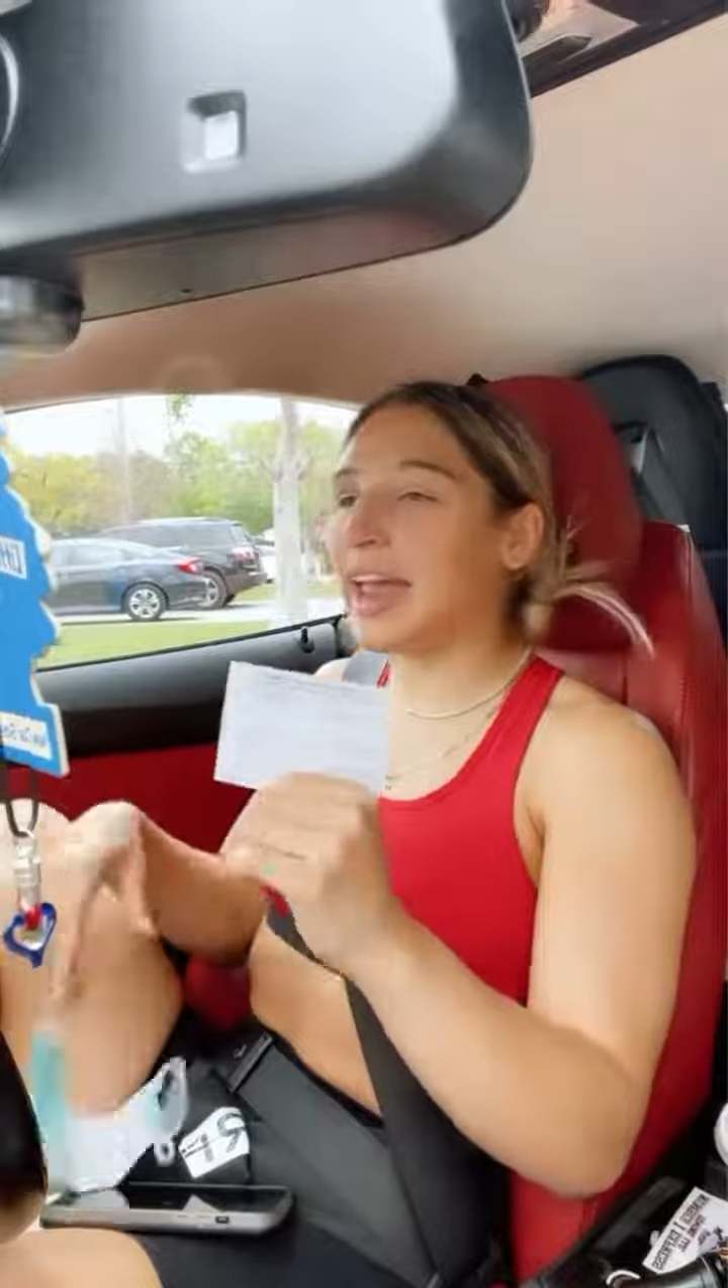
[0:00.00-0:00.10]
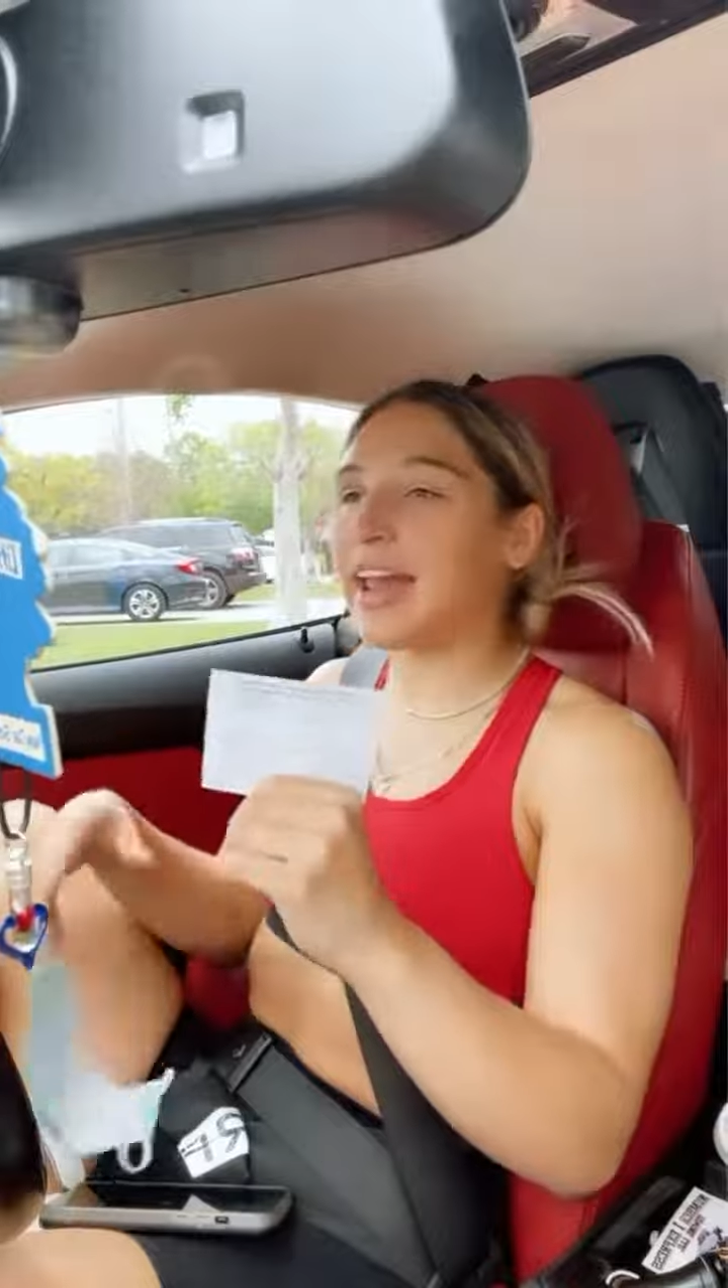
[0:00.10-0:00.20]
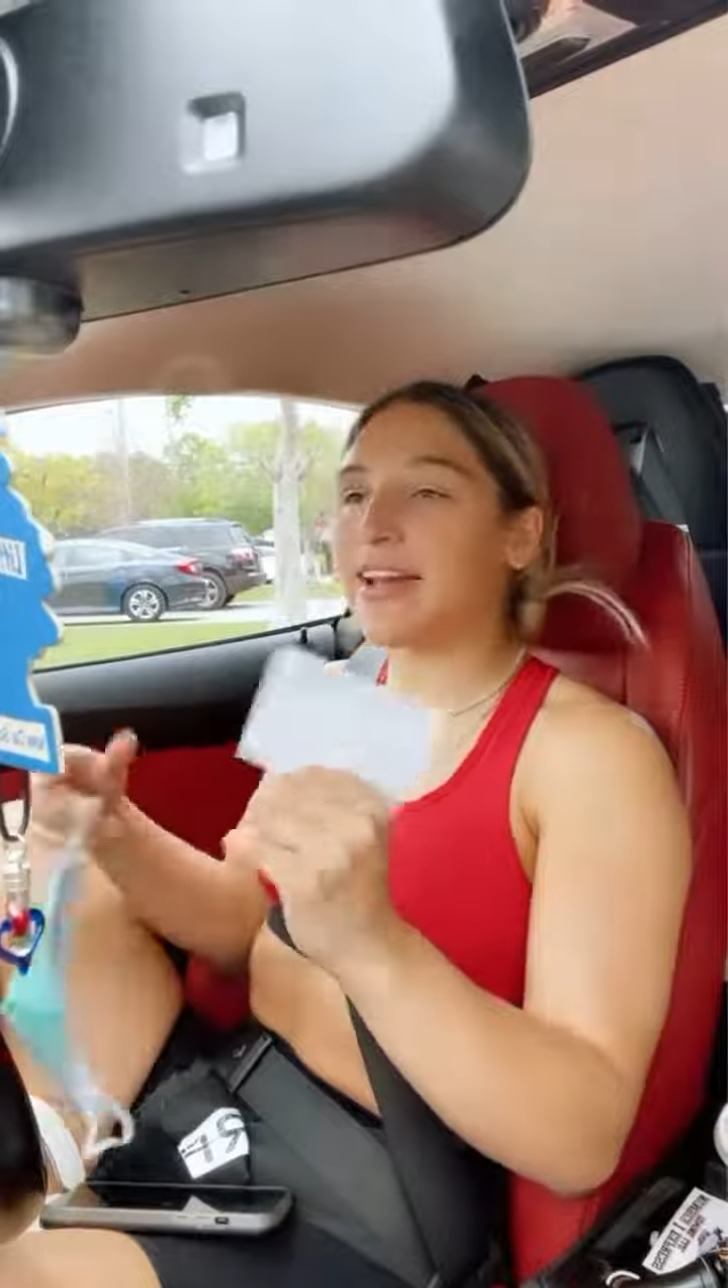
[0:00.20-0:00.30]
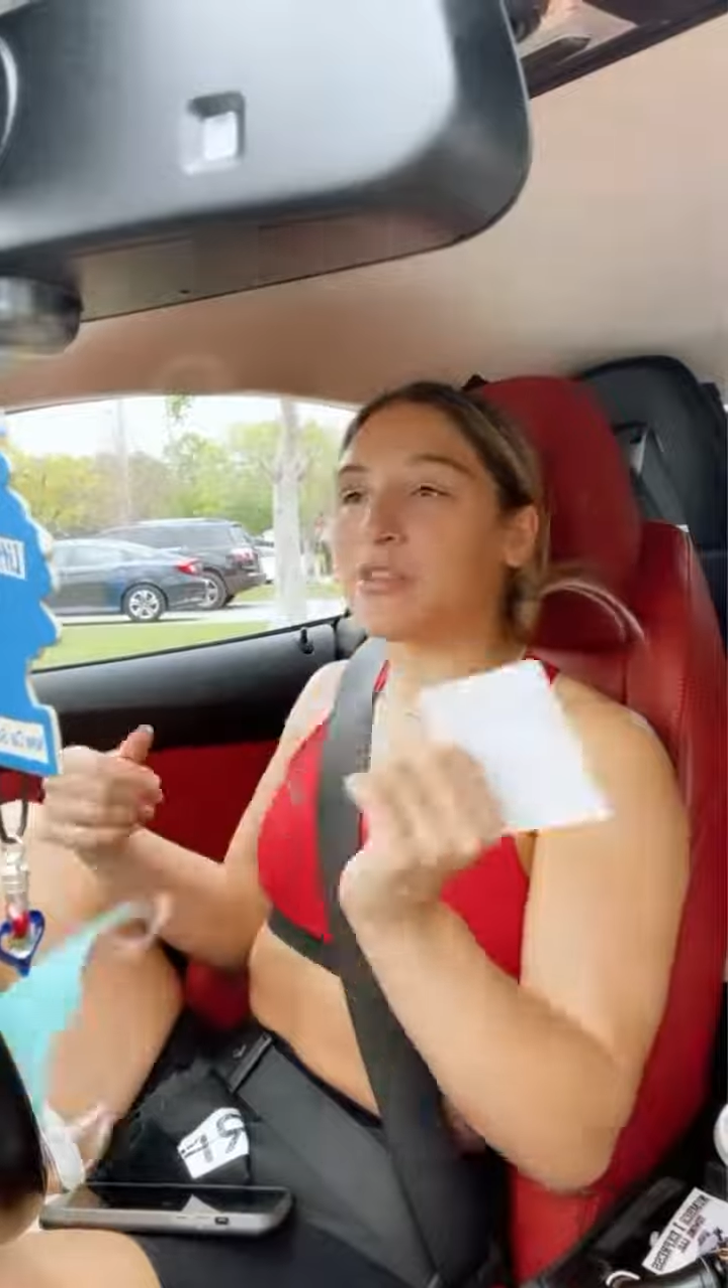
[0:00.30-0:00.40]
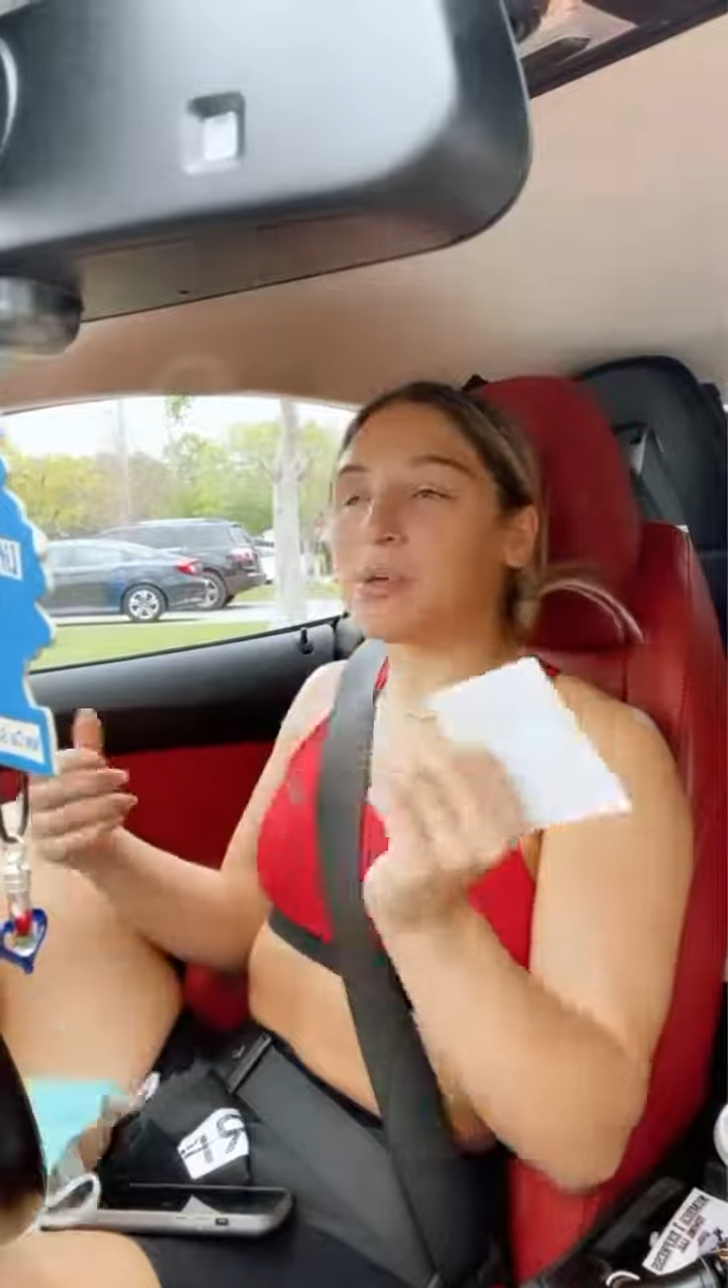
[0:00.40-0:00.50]
and I
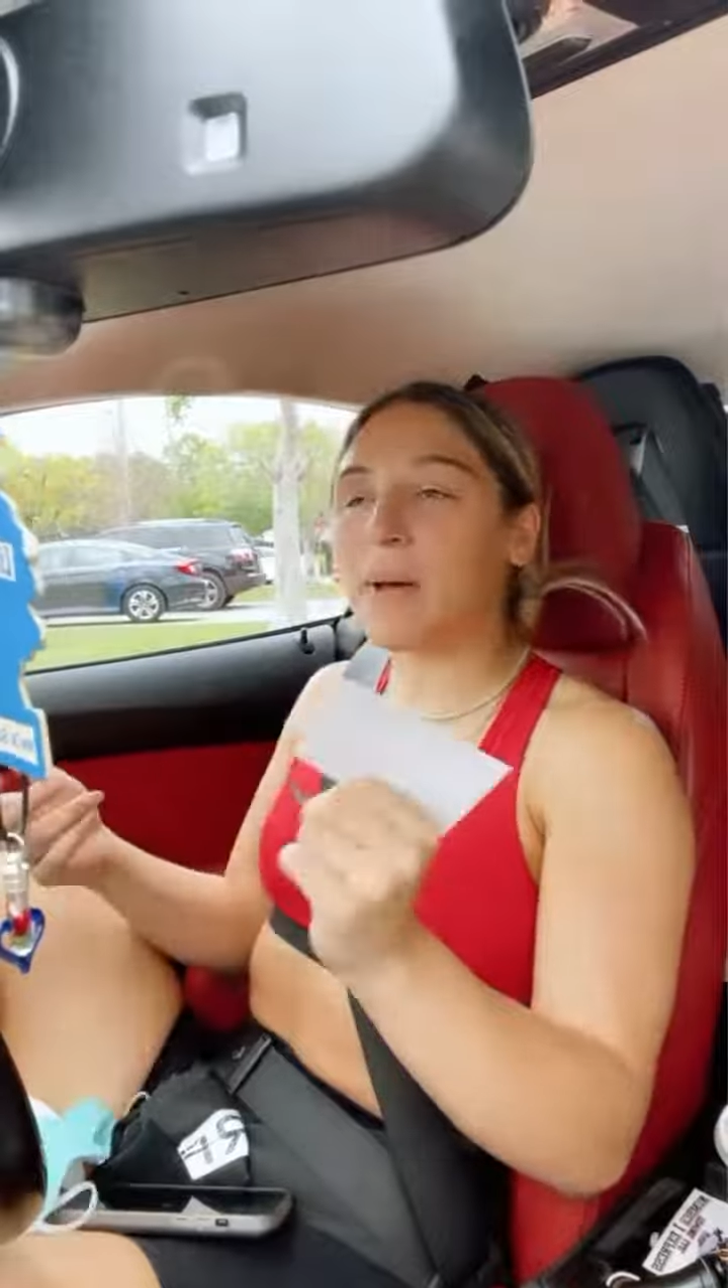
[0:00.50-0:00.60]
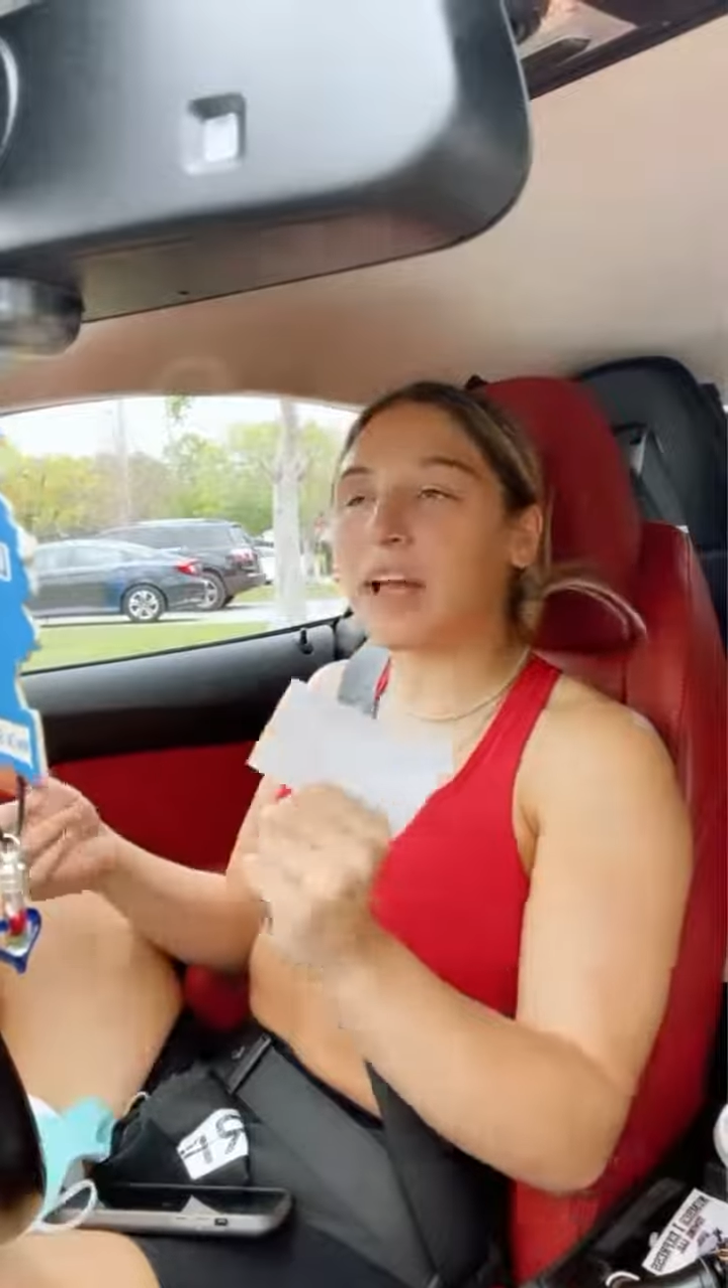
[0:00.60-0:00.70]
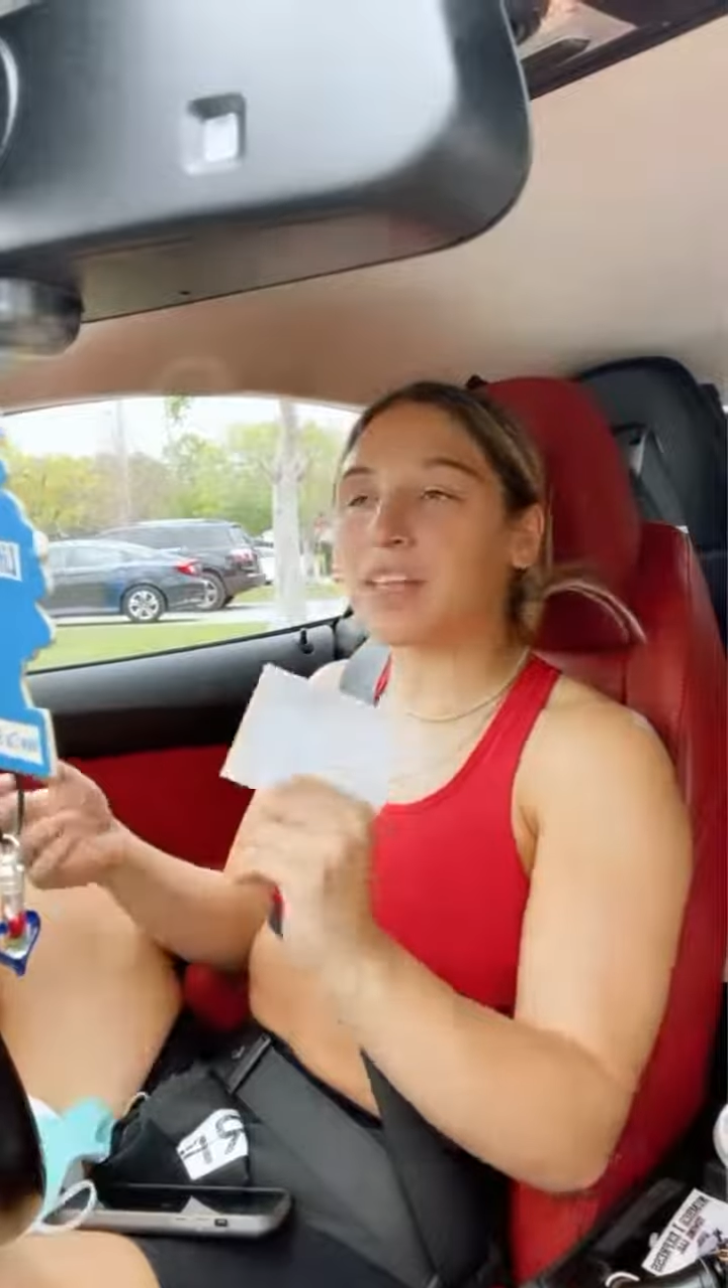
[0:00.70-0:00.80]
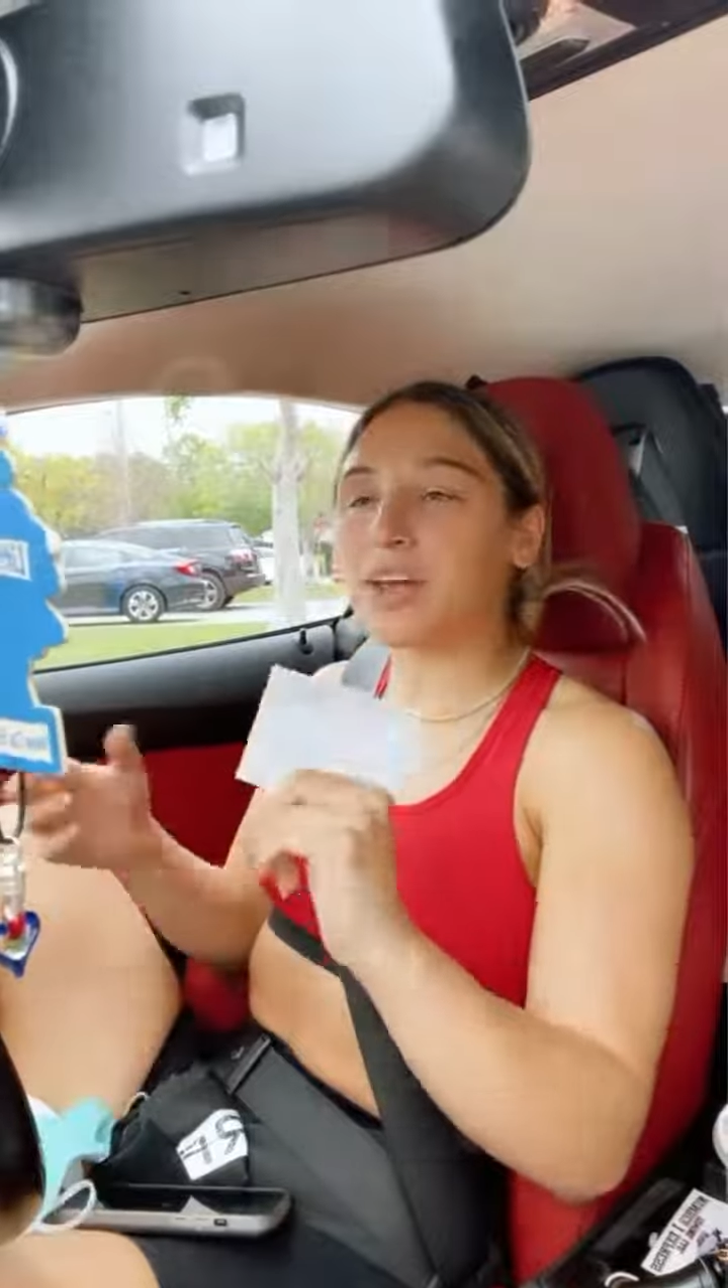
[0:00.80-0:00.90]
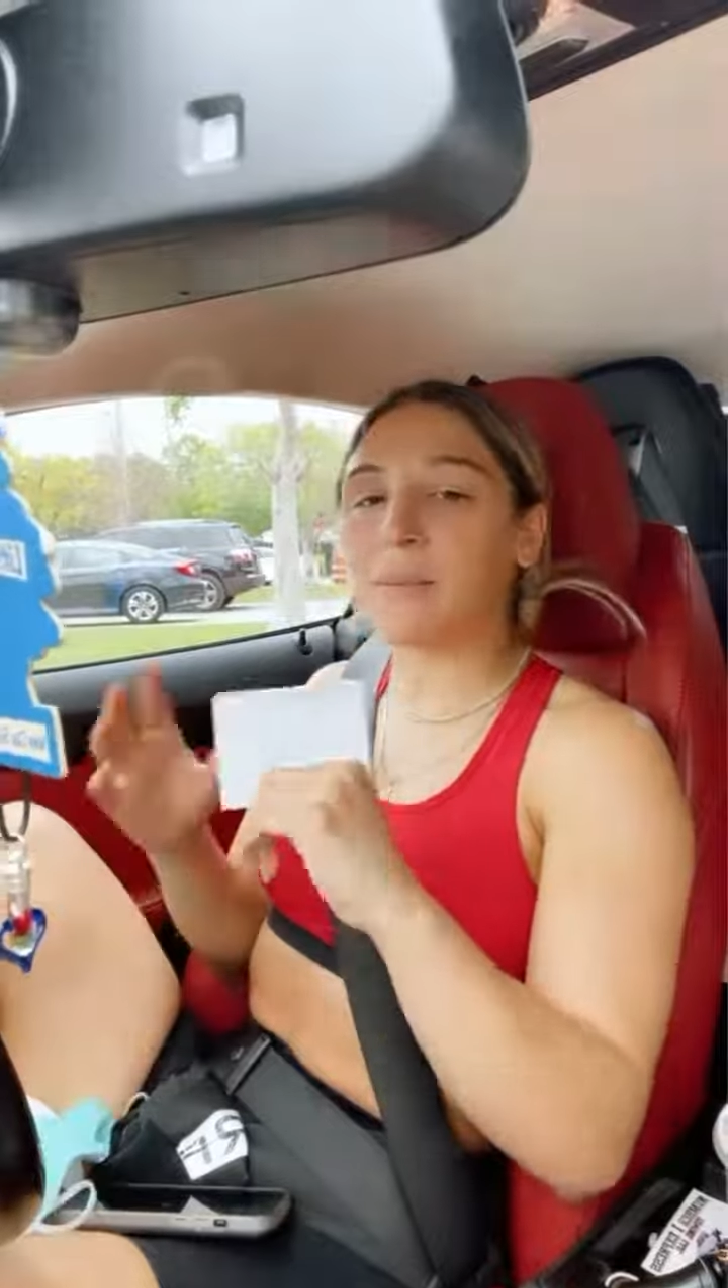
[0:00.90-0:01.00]
have to be back here